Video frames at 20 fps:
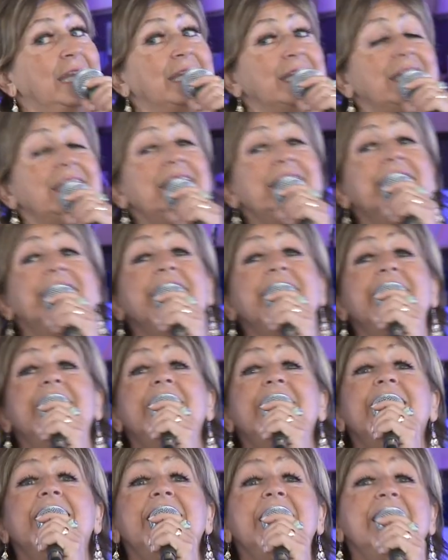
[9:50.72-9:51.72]

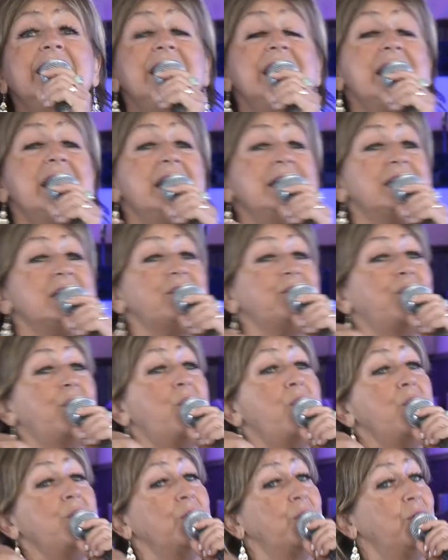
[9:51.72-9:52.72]
he asked
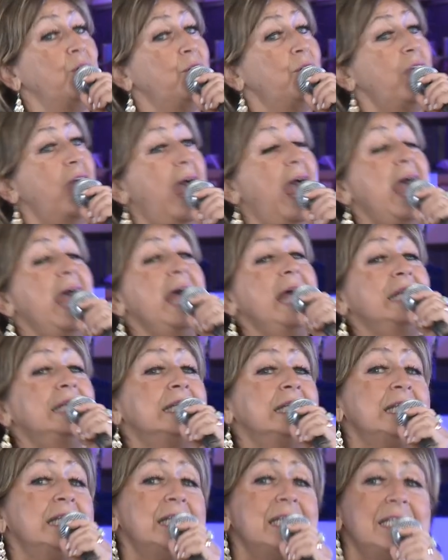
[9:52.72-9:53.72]
for her
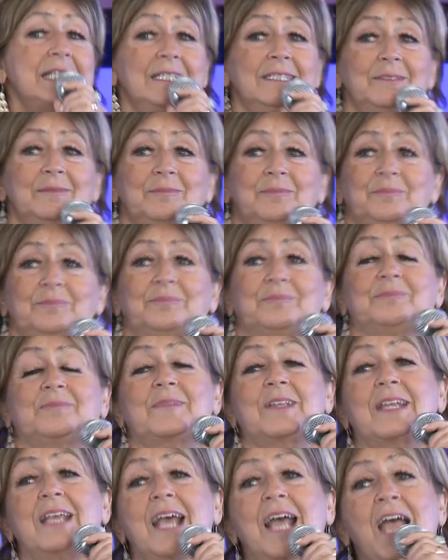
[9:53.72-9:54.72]
hand.
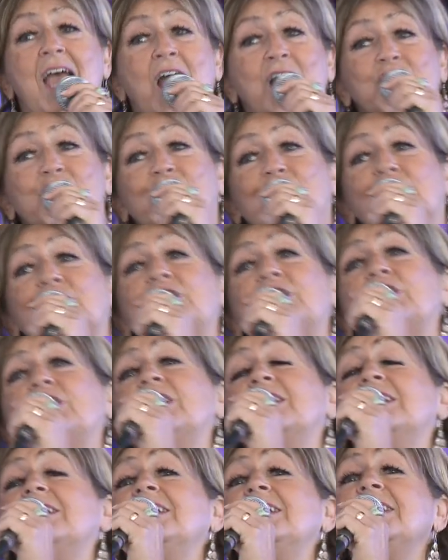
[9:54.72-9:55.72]

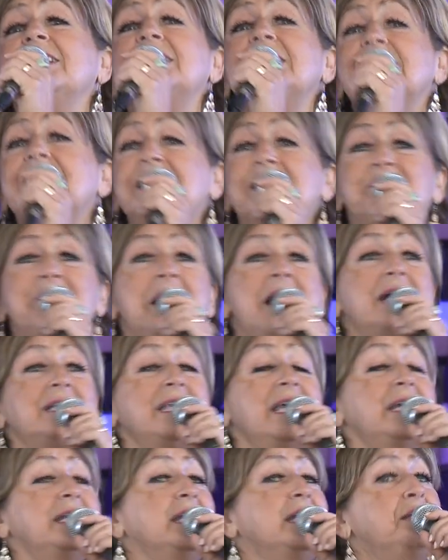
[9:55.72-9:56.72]
She smiled
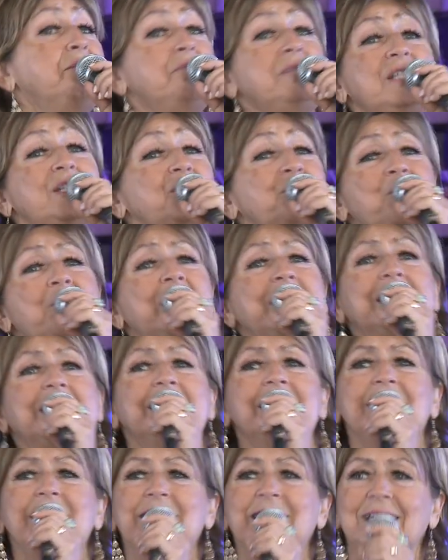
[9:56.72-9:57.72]
at him
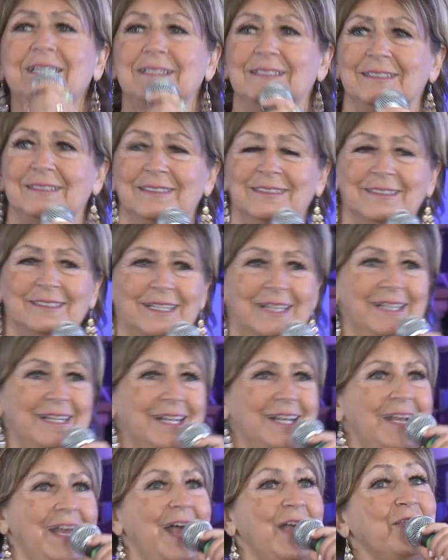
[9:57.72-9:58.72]
sweetly.
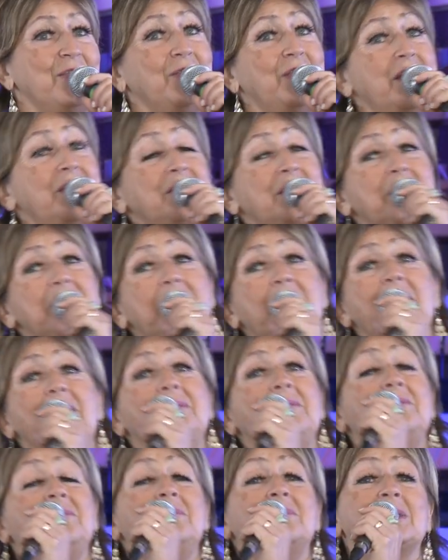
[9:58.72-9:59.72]
Then they
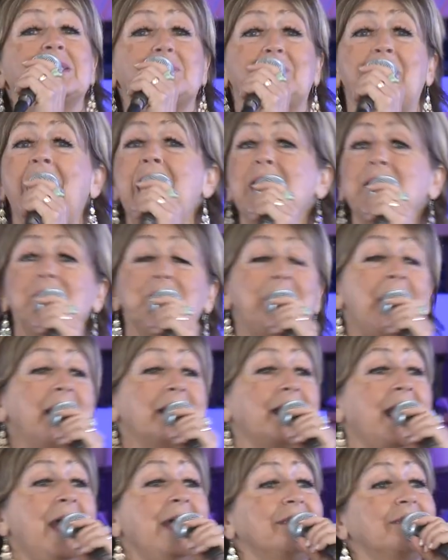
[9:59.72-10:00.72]
both smiled
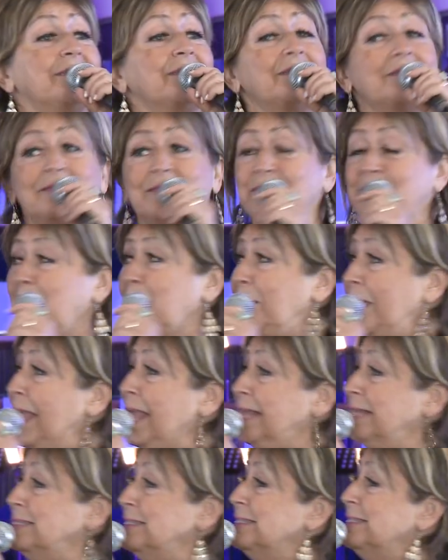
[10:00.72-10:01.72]
back at the
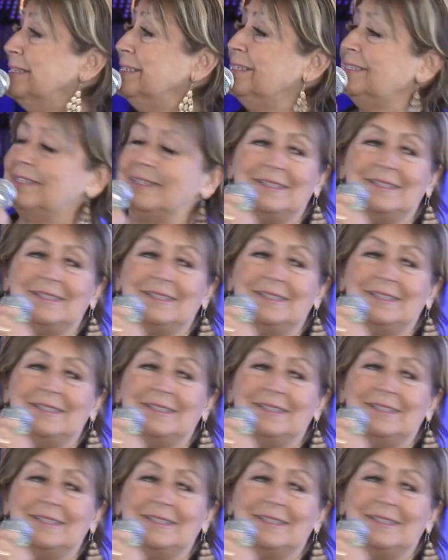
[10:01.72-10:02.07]
band.